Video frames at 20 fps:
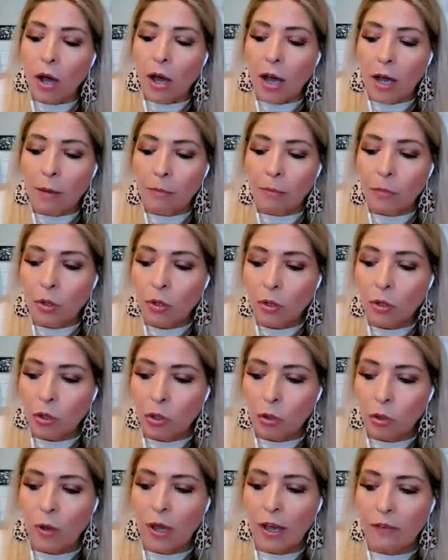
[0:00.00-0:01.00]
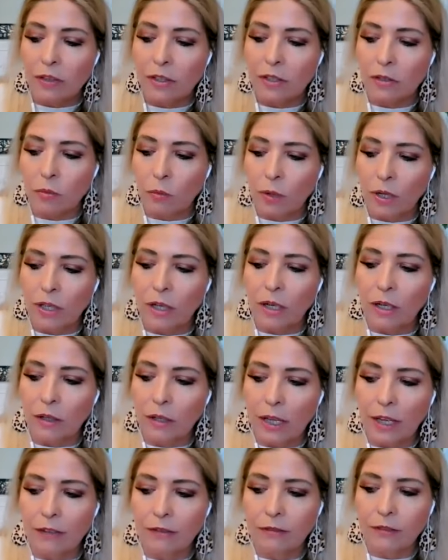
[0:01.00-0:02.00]
um, you have this one
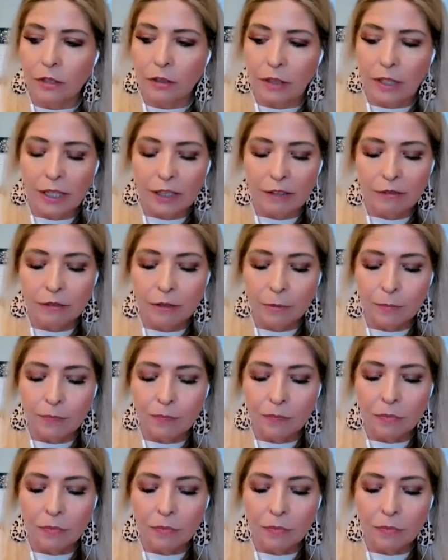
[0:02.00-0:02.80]
life to live,